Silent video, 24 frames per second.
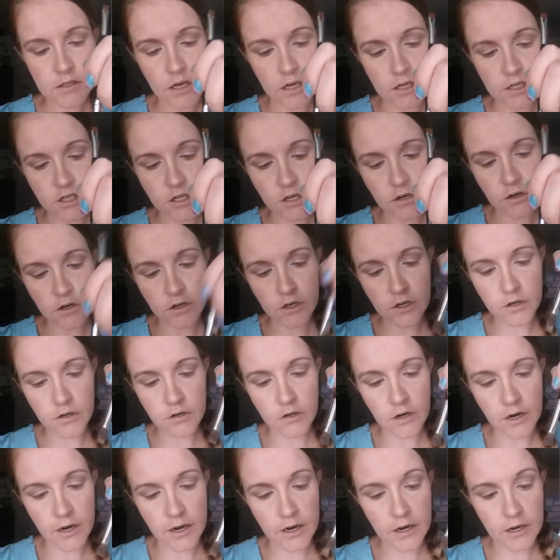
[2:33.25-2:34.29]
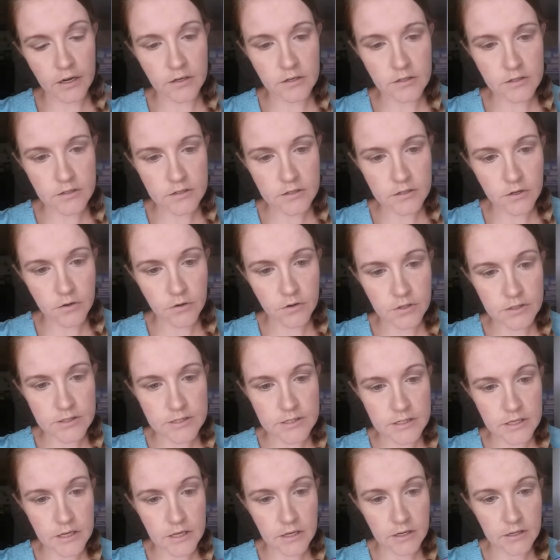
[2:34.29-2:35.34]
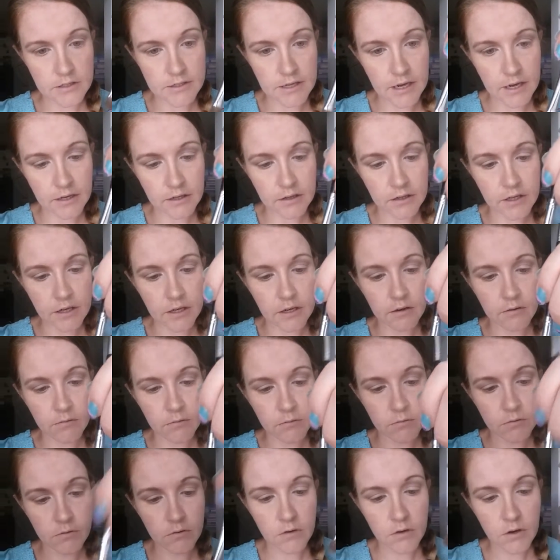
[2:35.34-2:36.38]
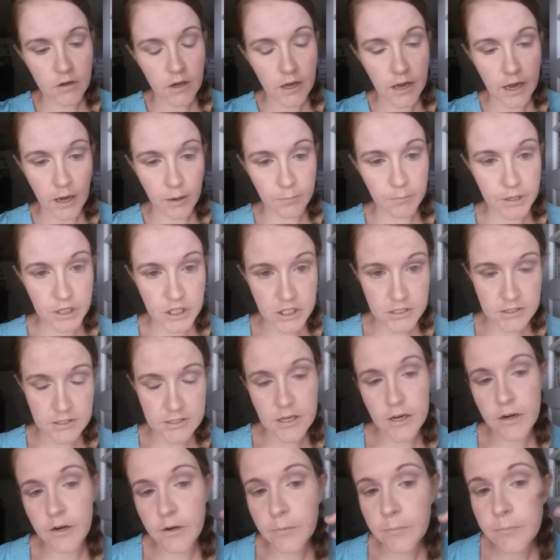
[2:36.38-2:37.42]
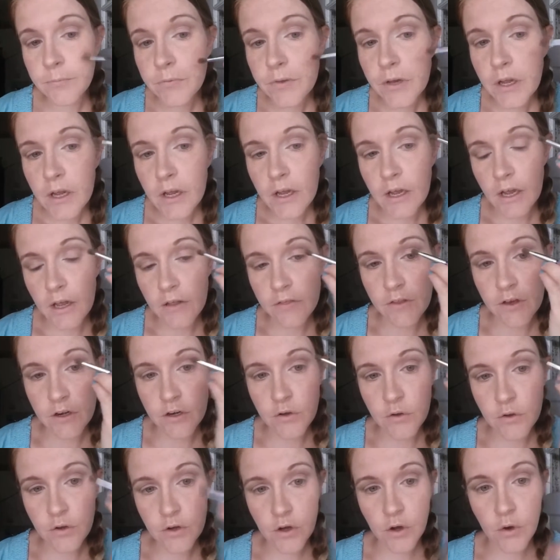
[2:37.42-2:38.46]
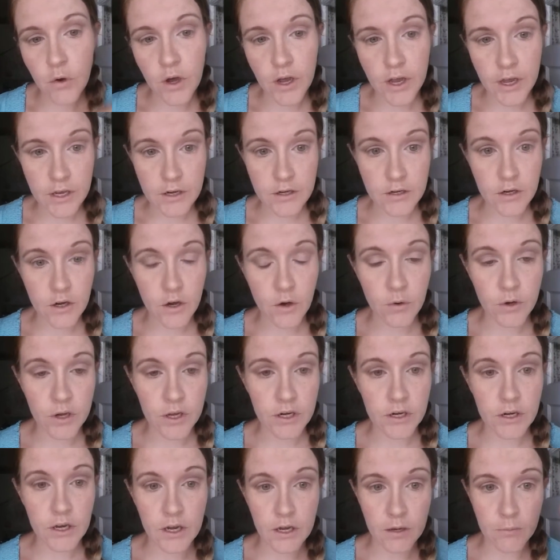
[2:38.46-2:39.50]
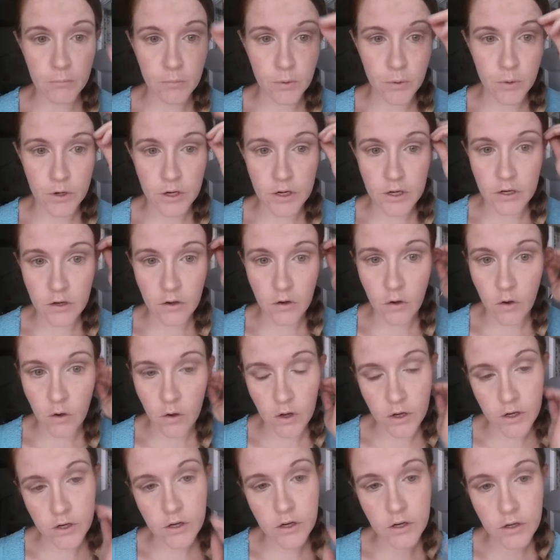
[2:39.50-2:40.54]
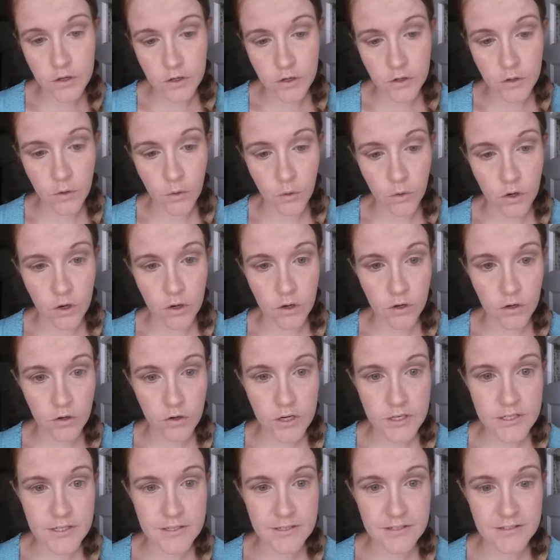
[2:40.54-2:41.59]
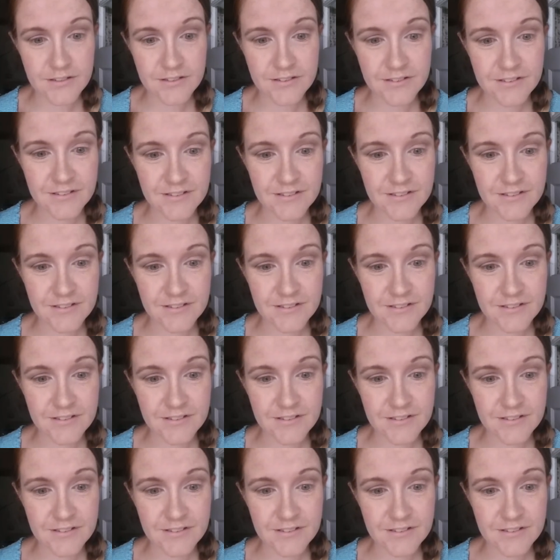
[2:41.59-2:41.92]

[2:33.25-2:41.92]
Touch it on your hand so you can see exactly how much is there, and then you can go ahead and go in and put it on your crease.